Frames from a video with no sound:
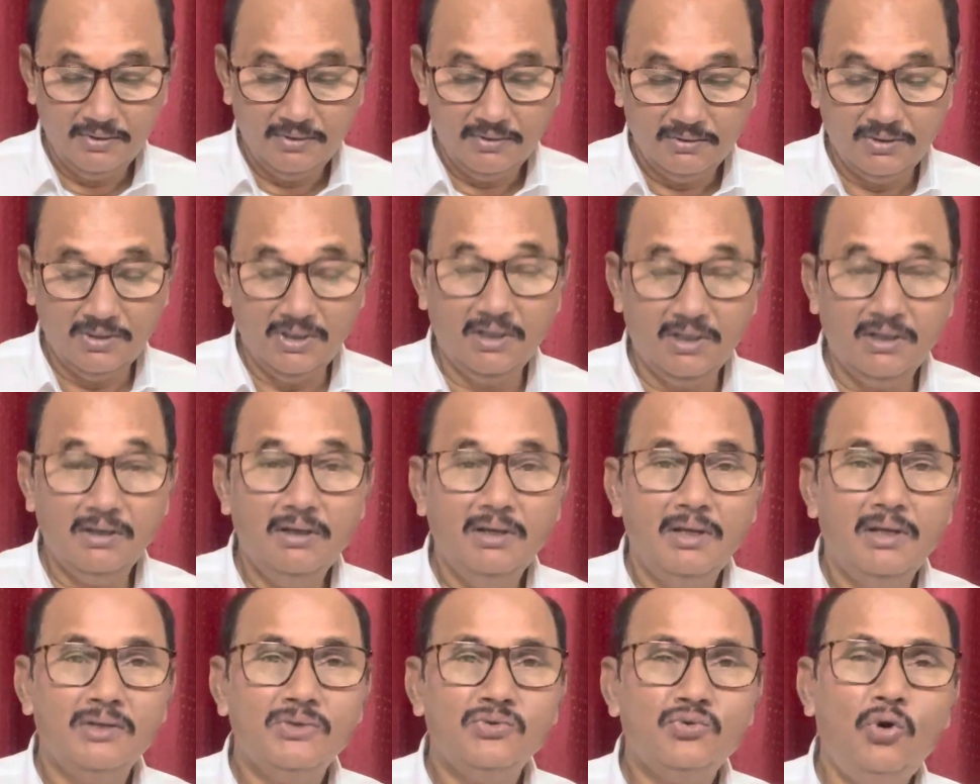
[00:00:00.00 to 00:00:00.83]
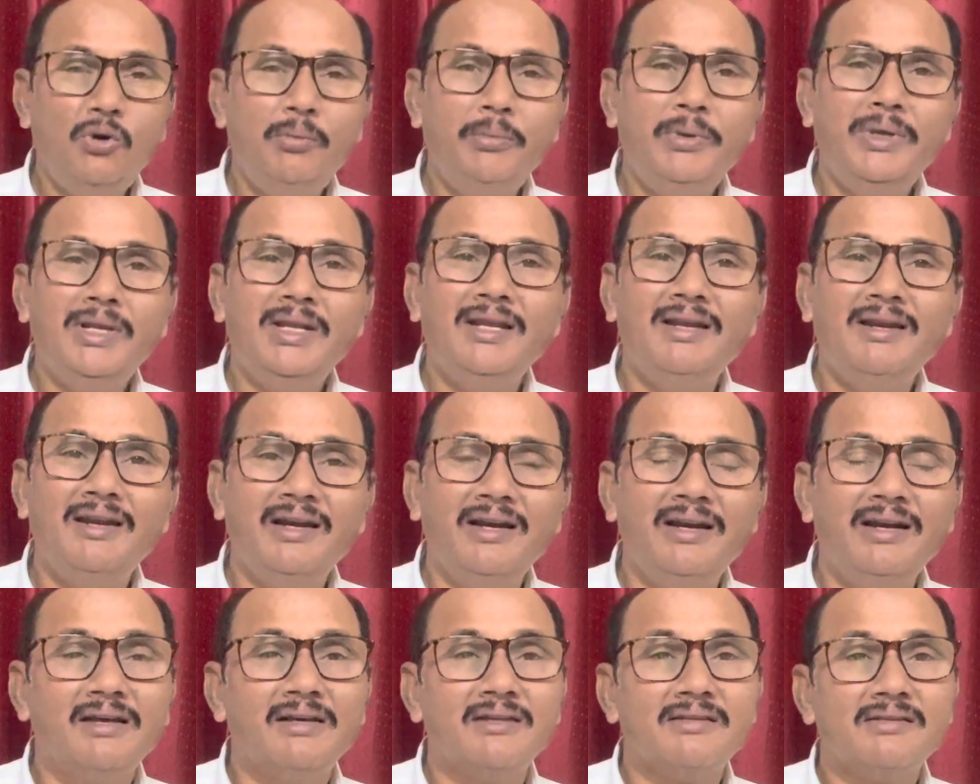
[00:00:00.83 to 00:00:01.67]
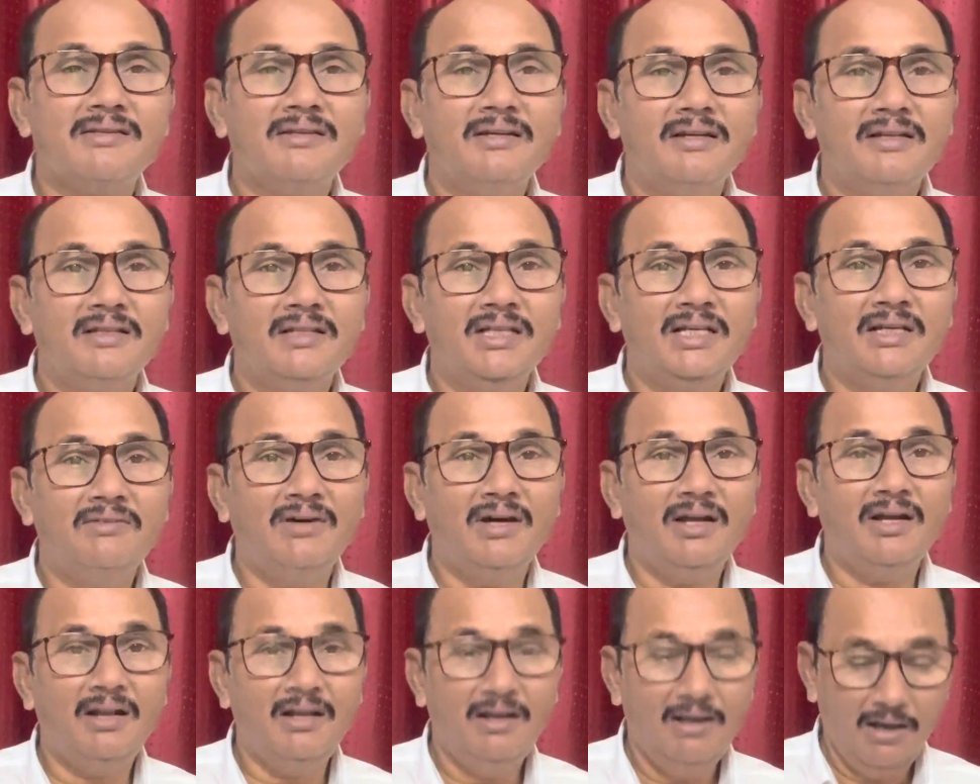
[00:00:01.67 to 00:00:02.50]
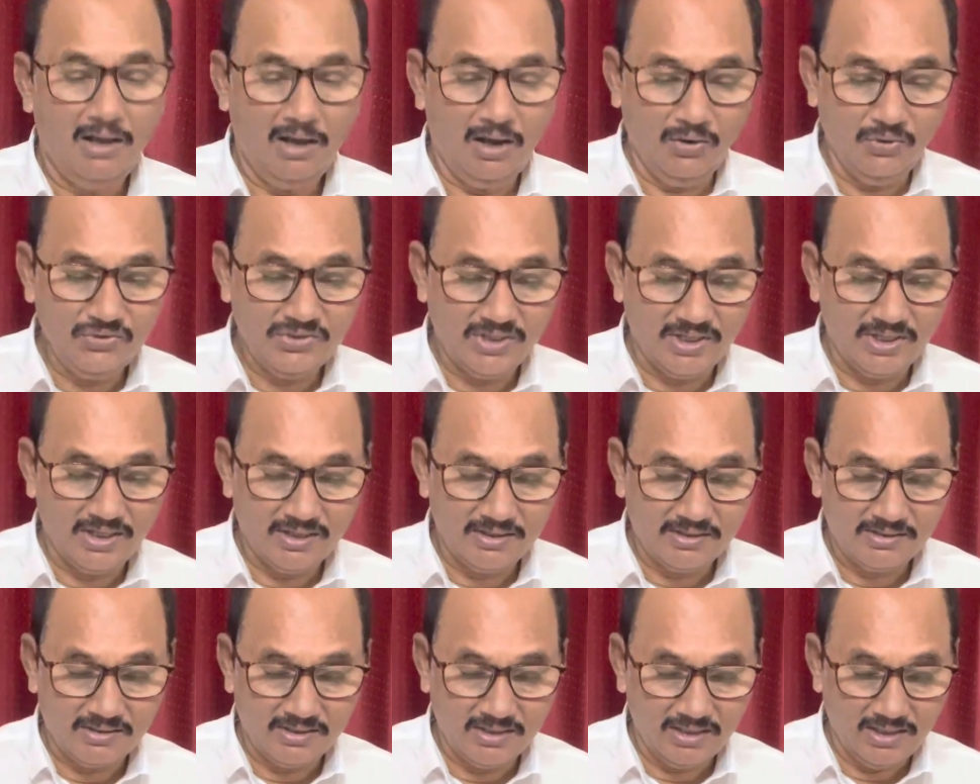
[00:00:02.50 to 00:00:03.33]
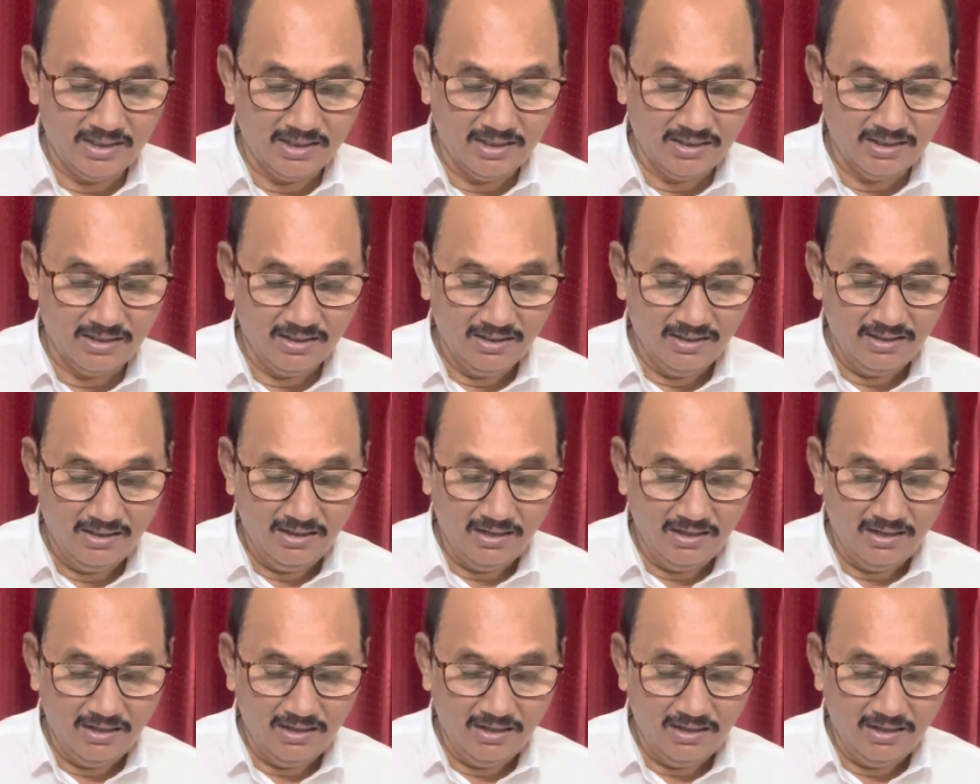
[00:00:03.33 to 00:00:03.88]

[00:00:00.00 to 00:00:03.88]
Then so many leaders, they were house arrested.